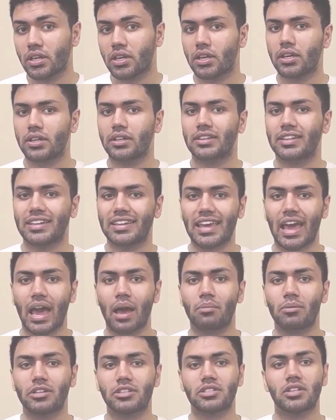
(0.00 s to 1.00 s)
in the
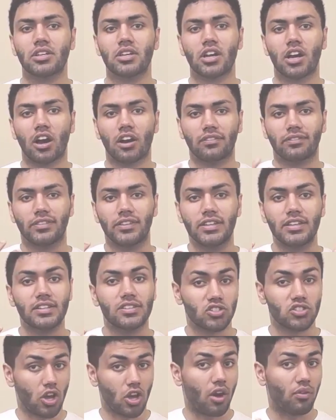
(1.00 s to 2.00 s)
gamut of the
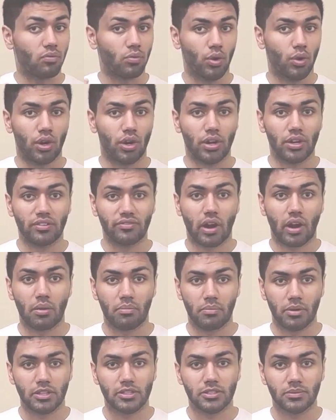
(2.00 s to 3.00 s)
software
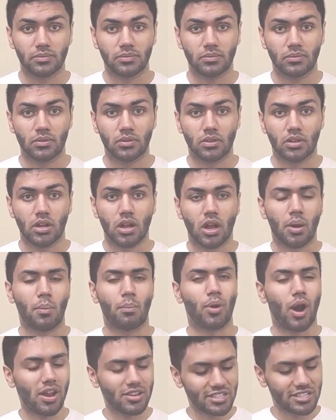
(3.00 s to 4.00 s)
environment.
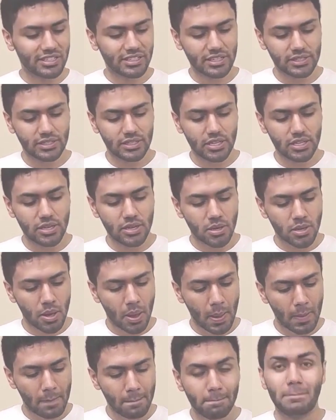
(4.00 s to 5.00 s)
Project is the
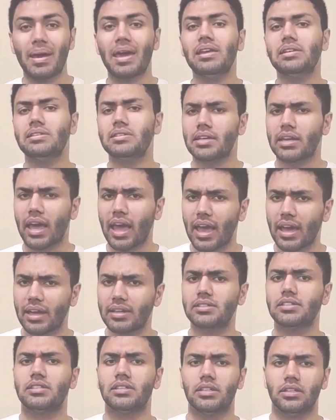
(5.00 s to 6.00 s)
basic
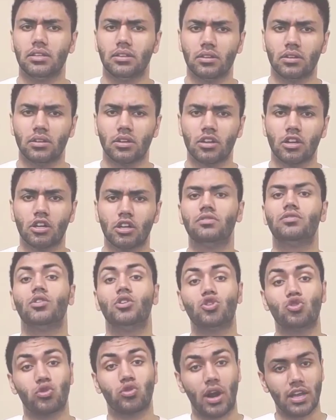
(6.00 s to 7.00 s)
entity
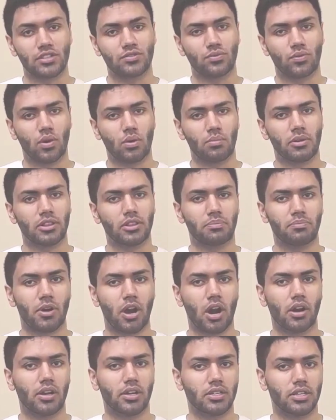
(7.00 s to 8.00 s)
for transforming the
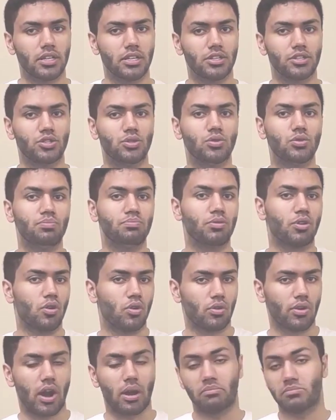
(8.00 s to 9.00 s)
product into
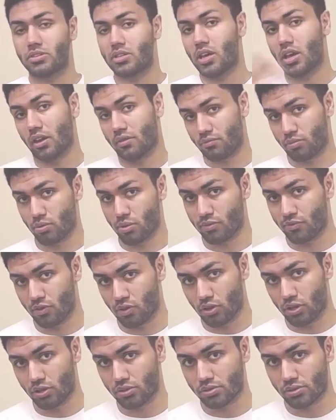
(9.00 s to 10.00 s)
programs and
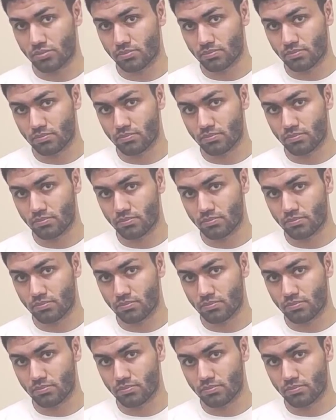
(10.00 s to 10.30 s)
portfolios.